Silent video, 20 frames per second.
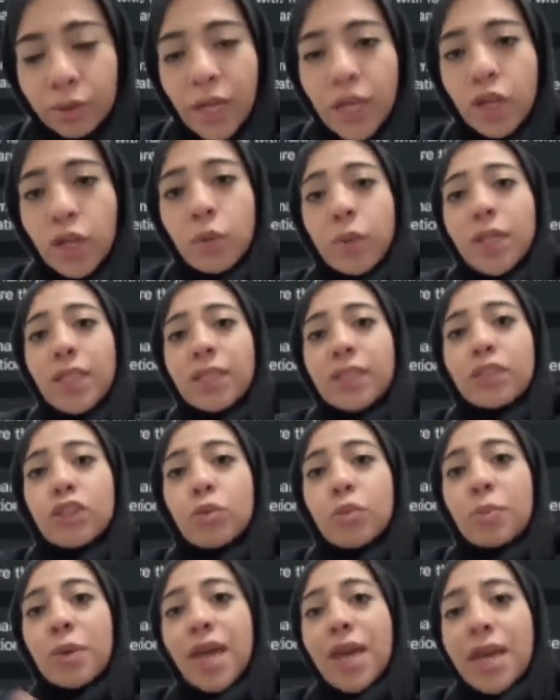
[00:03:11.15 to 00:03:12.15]
that you're willing
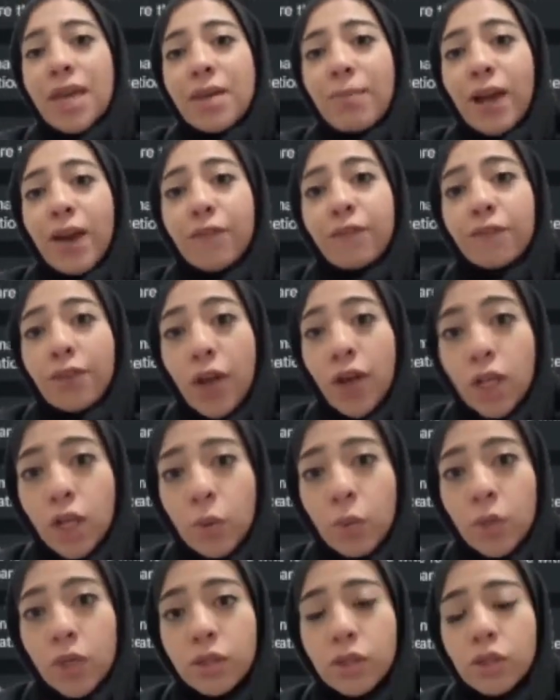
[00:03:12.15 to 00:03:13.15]
to pay my
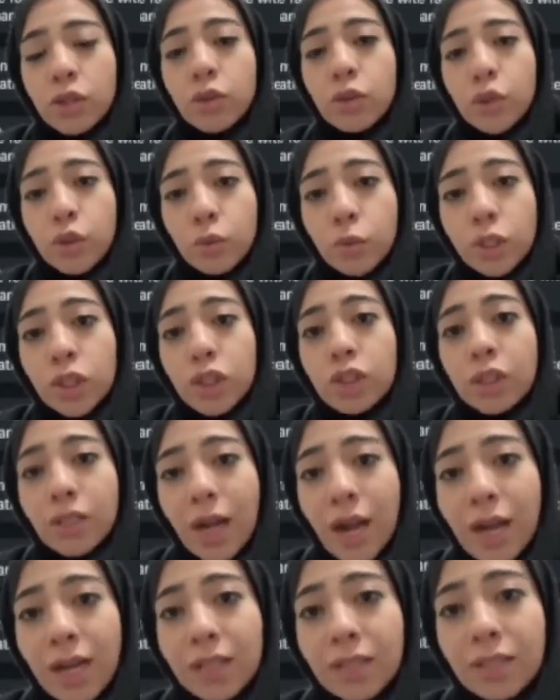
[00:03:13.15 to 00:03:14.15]
followers to switch
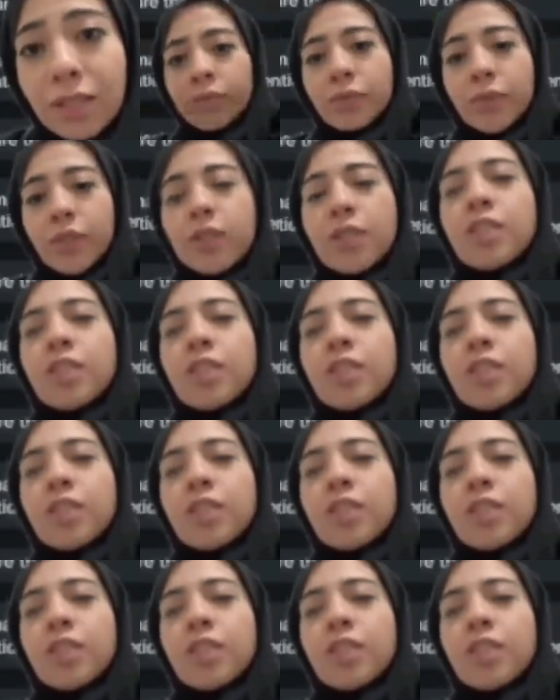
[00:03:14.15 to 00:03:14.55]
sides